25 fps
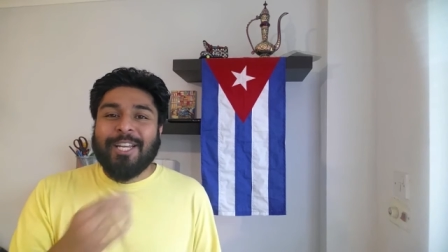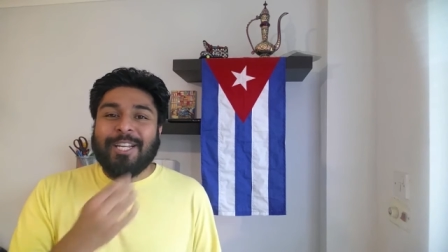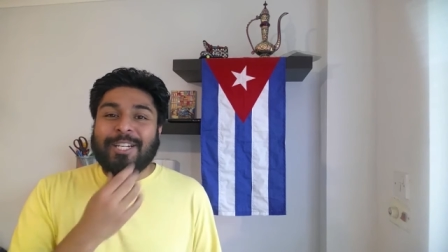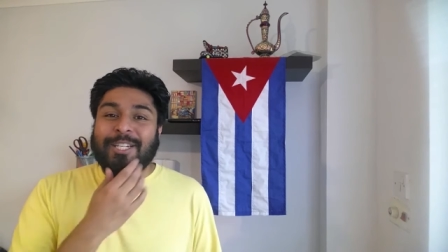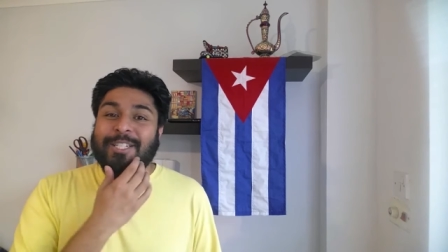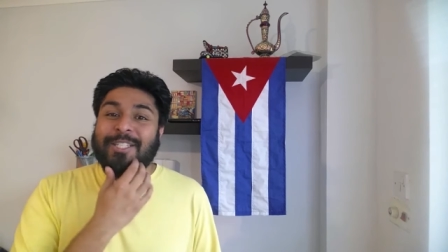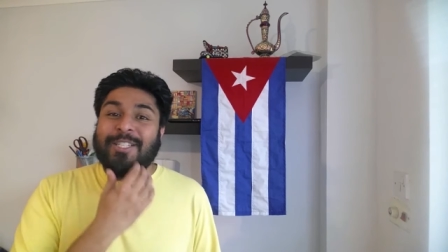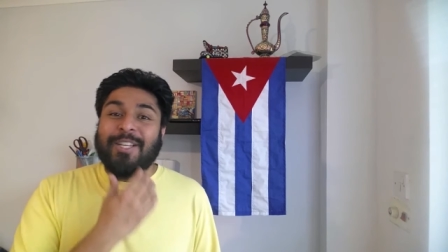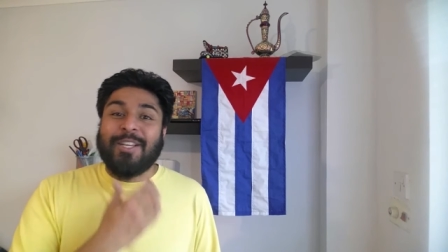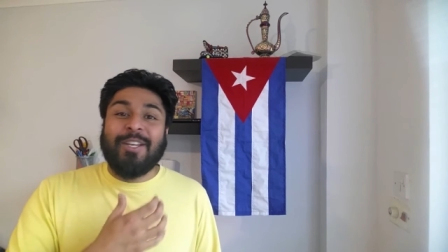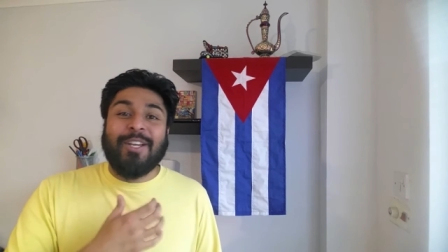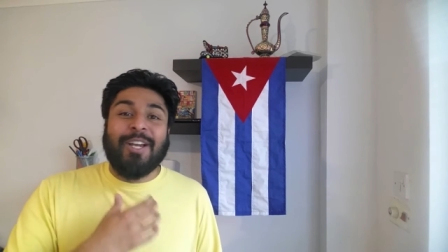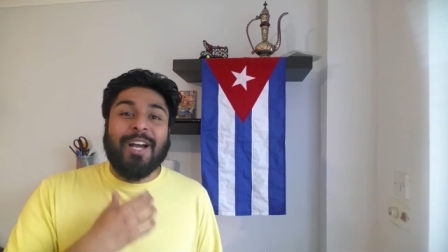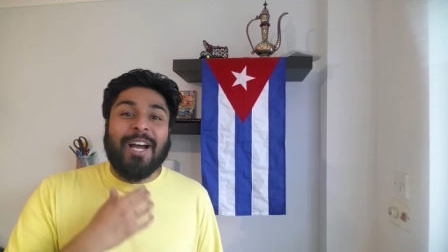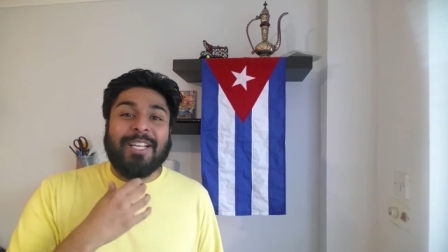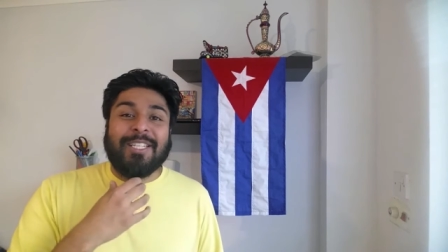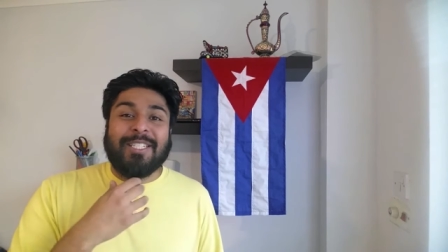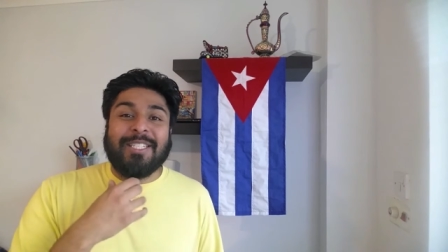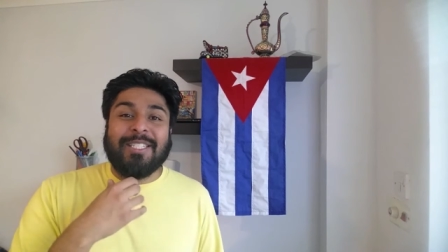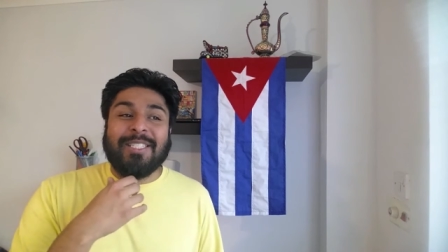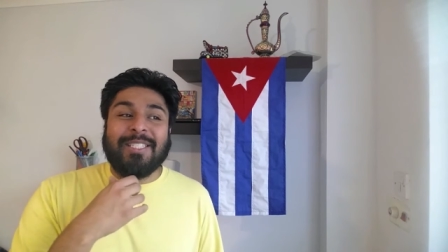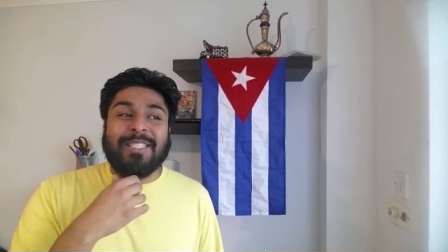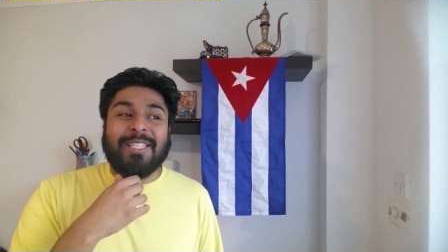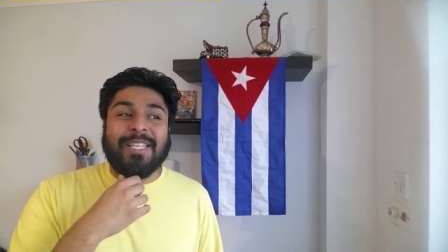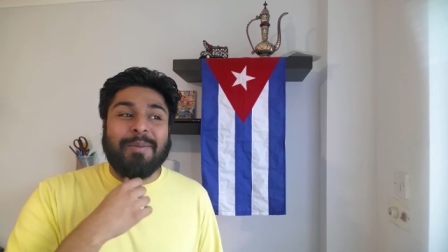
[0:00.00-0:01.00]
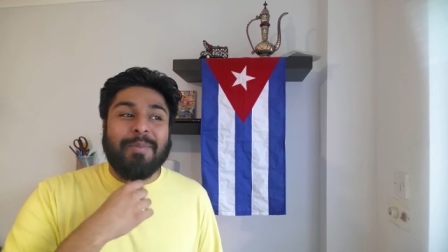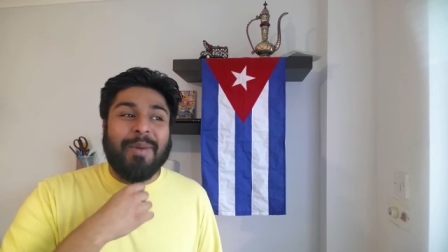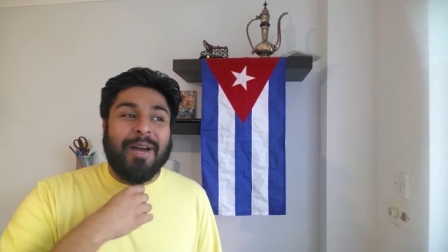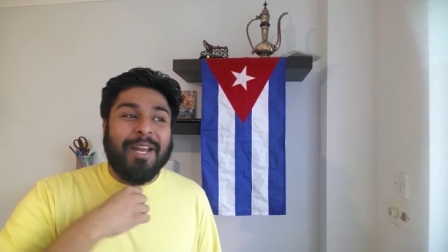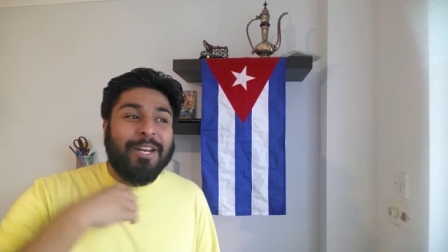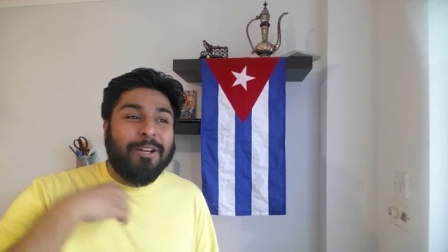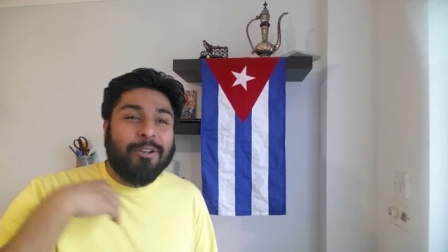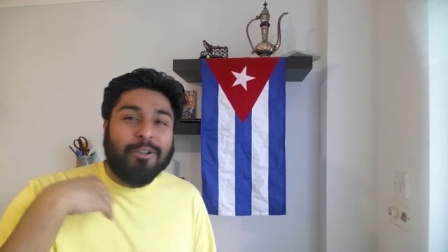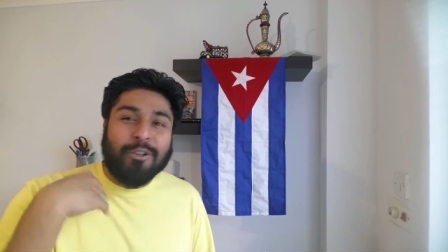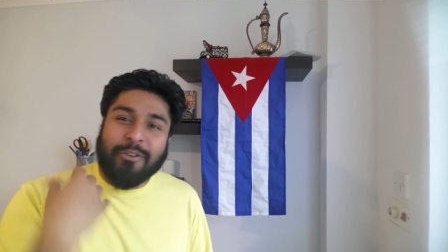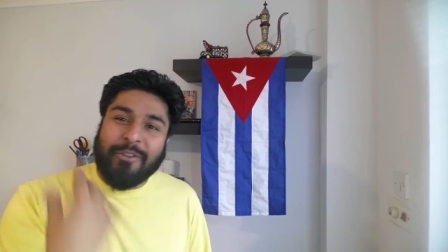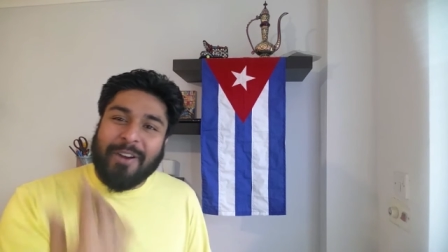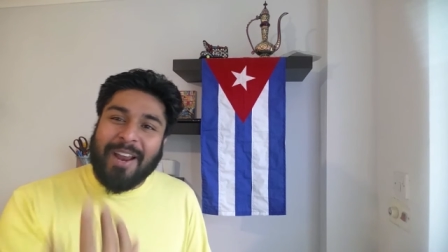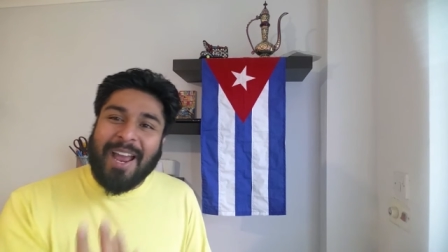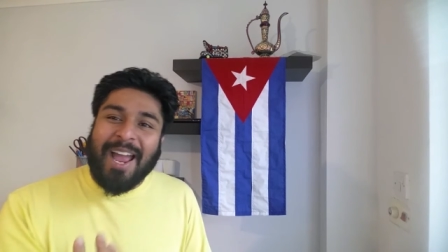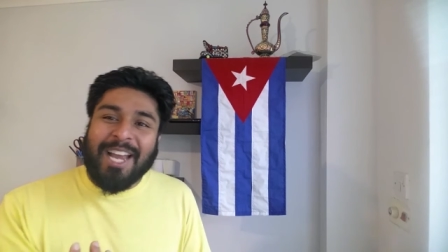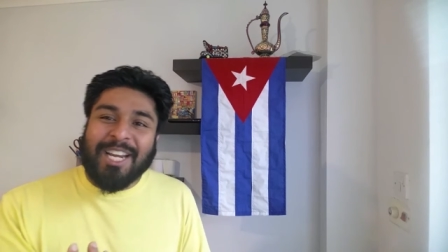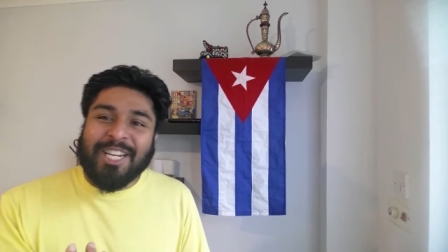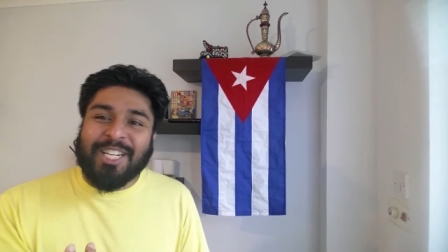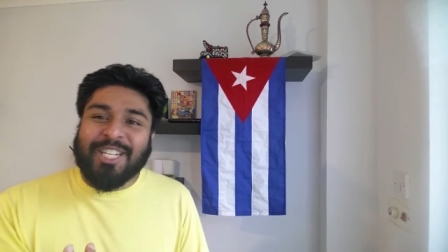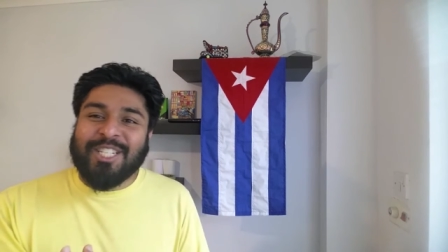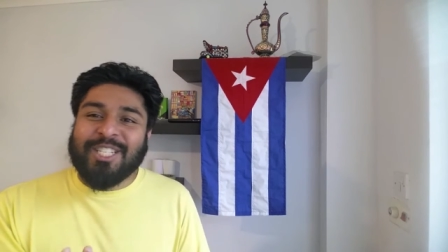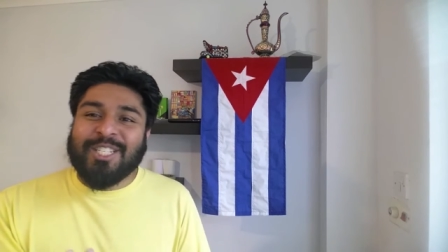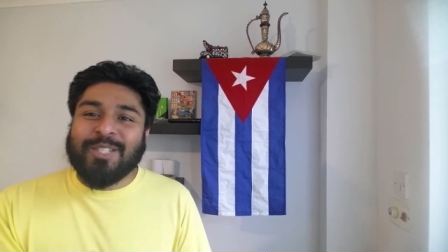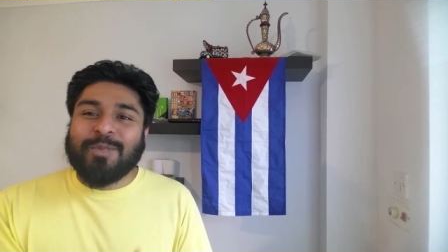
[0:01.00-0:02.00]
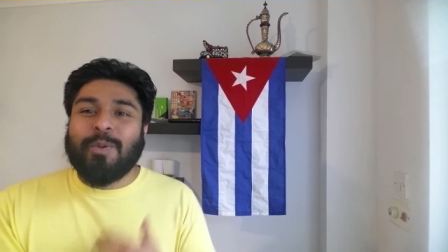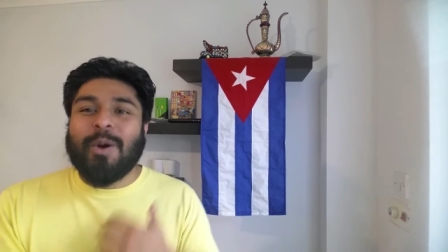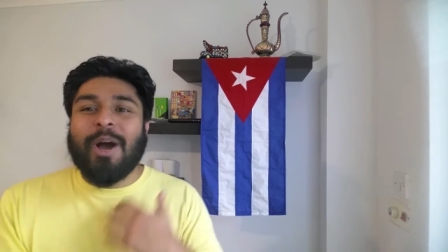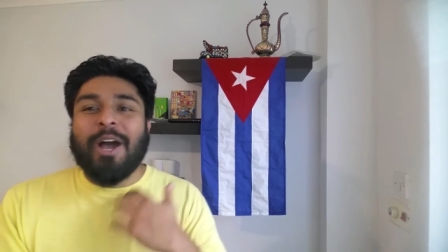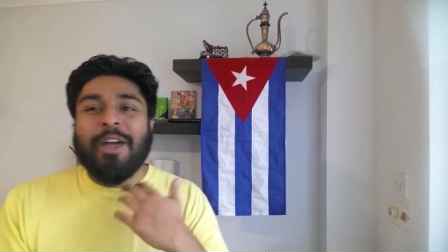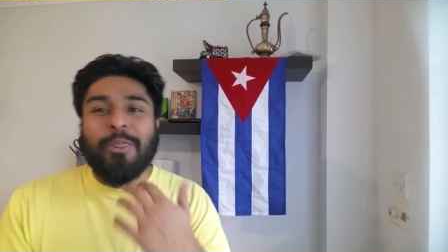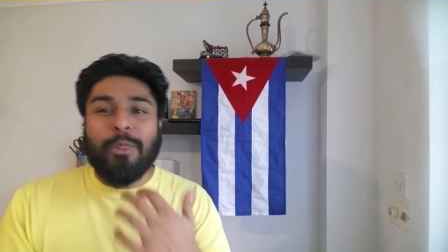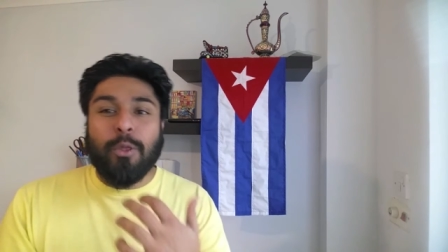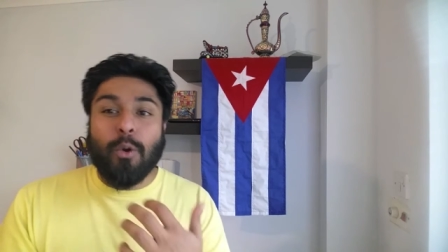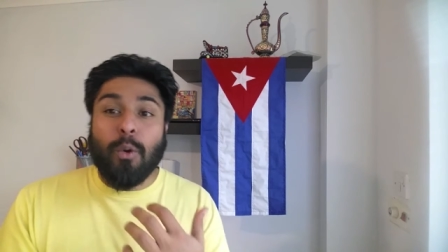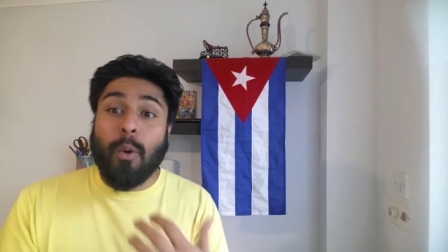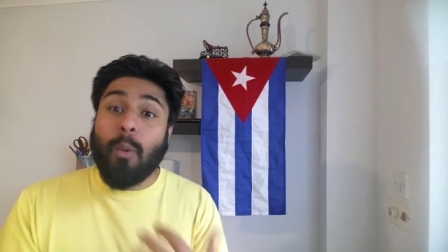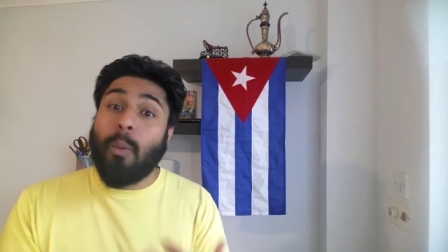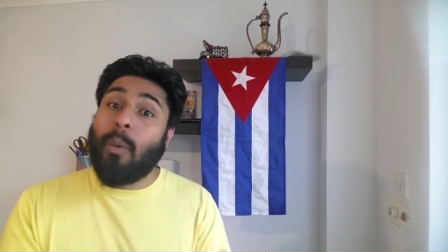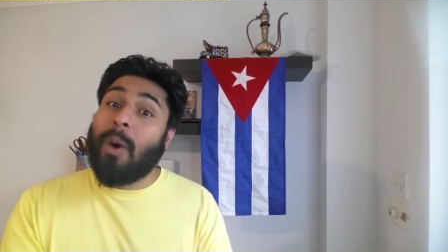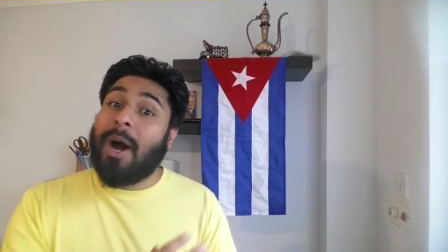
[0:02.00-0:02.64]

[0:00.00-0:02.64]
just so you guys can see my initial reactions, what I thought,